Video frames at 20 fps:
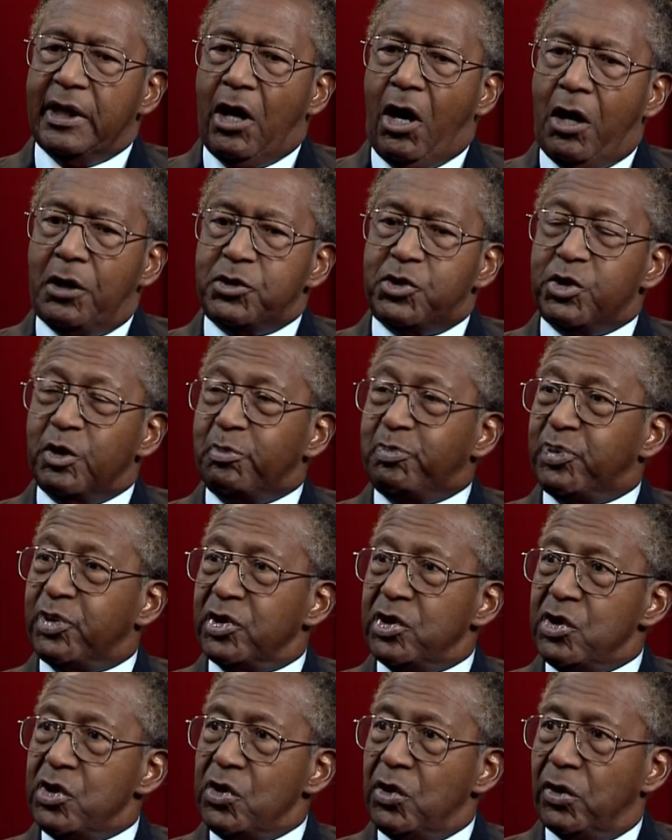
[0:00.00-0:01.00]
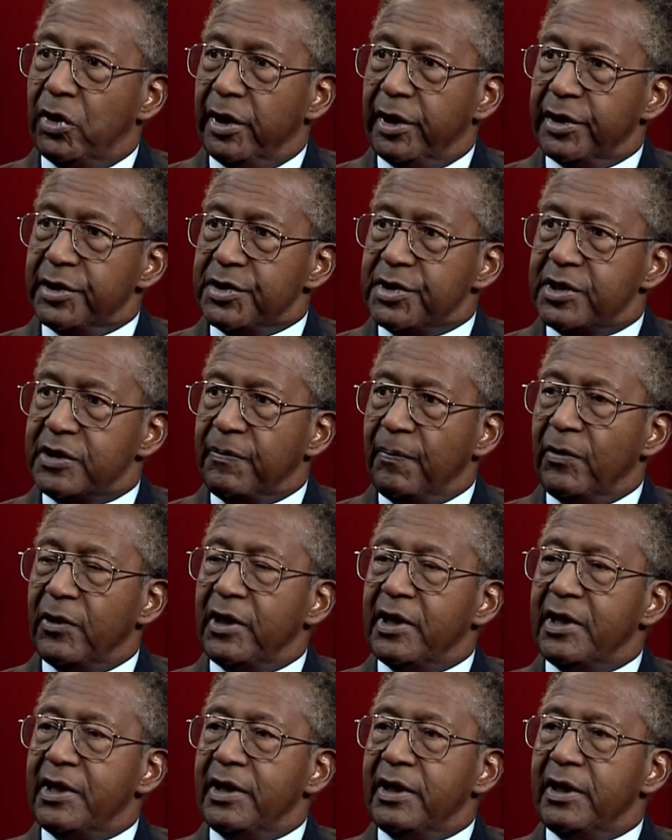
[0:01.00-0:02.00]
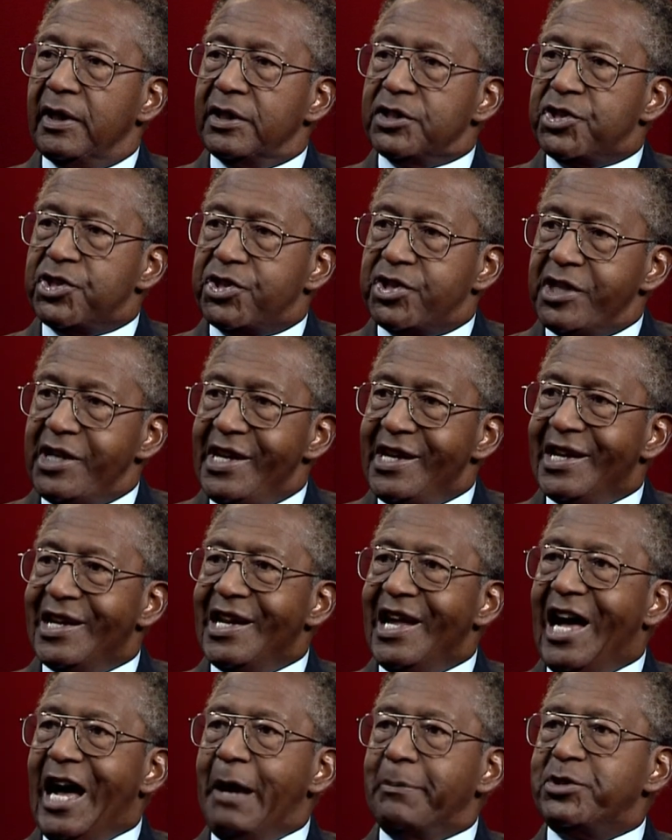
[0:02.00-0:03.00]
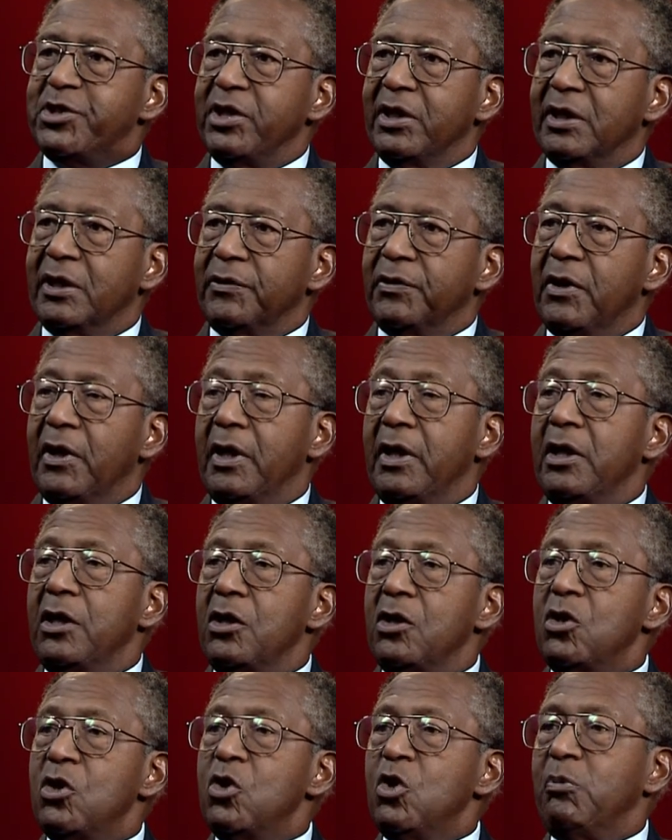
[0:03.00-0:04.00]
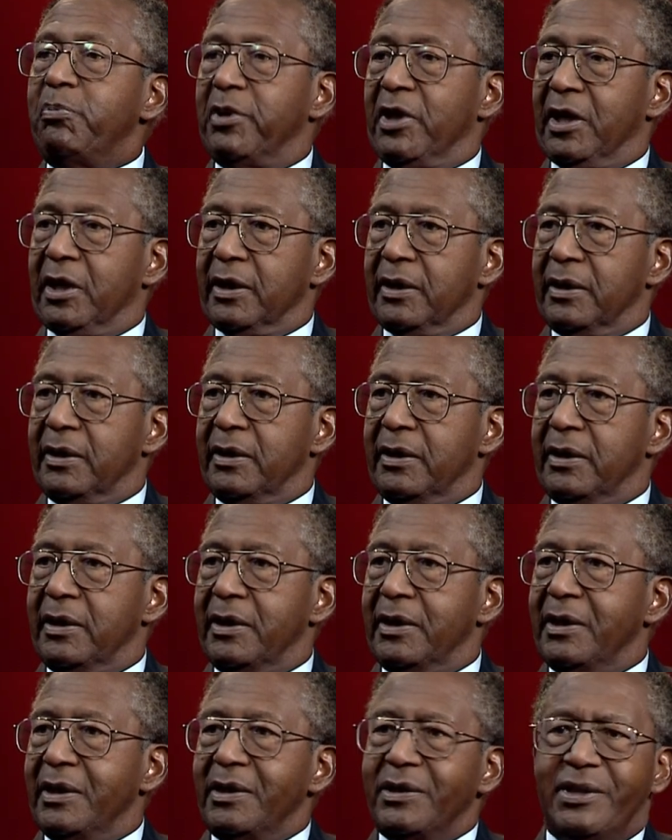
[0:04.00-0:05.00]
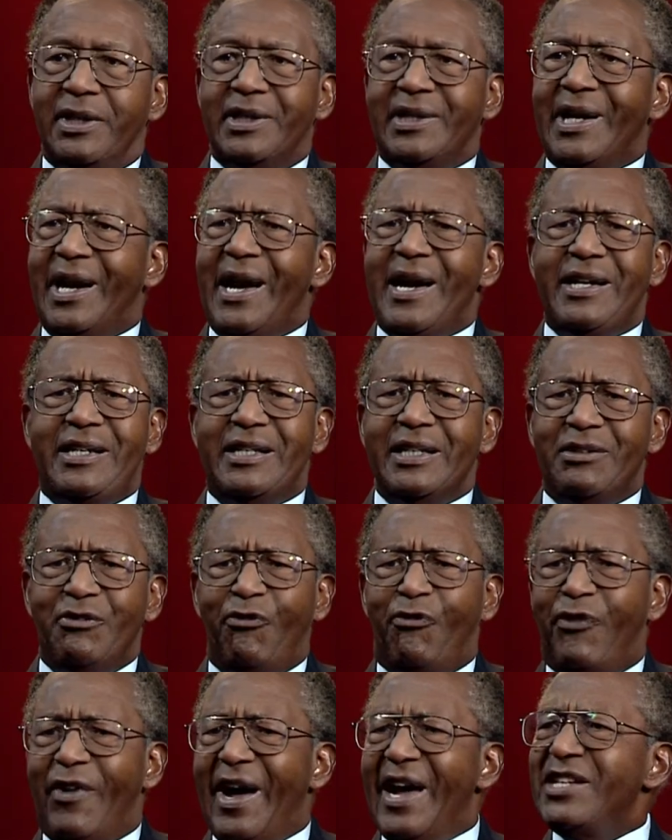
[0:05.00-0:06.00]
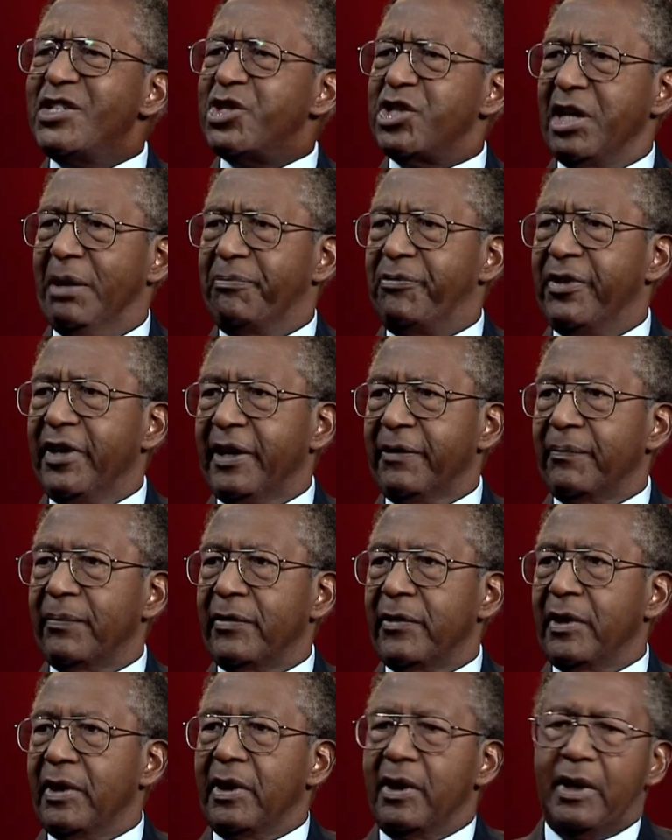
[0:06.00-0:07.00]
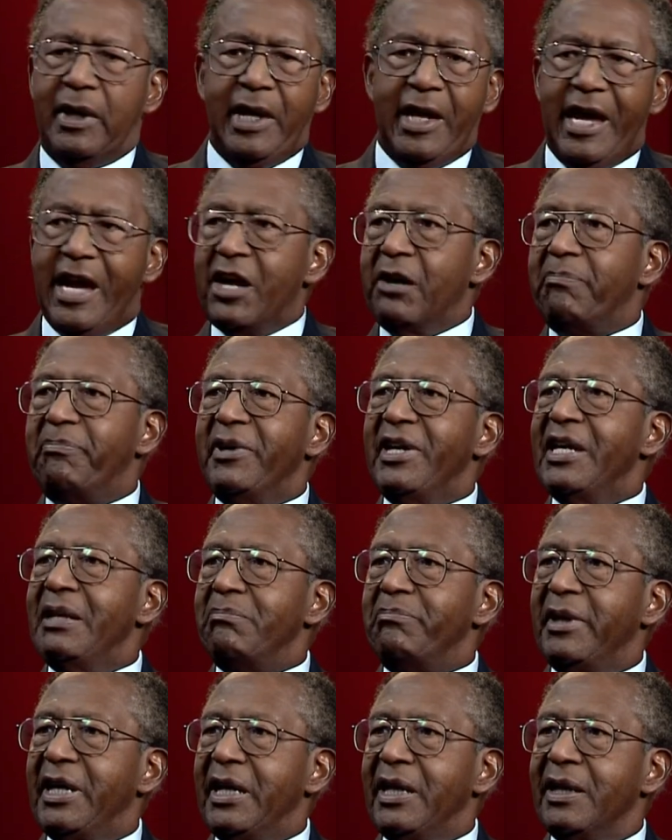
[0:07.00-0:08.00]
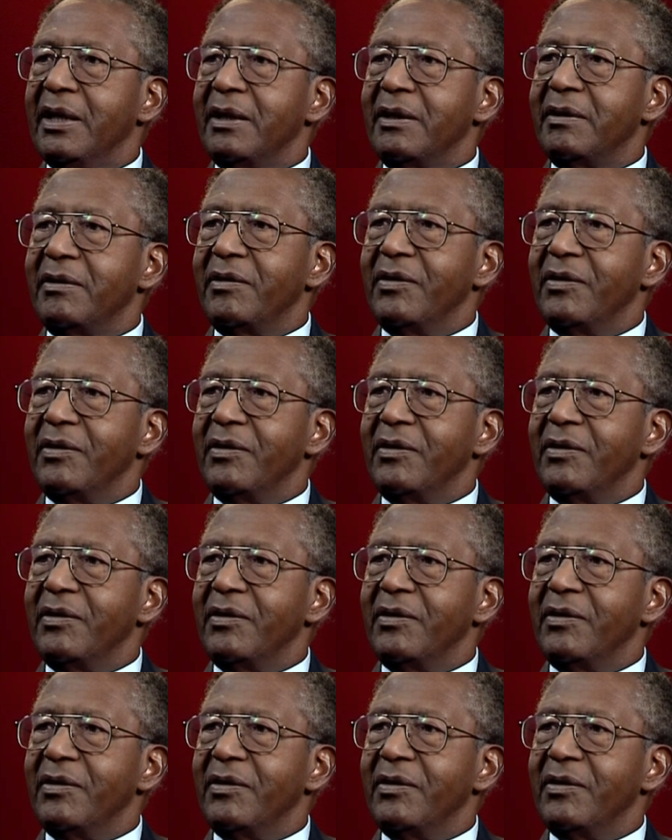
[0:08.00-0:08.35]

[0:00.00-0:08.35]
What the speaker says: entrepreneurs seeing an obstacle, Uber, the guy couldn't find something. Airbnb,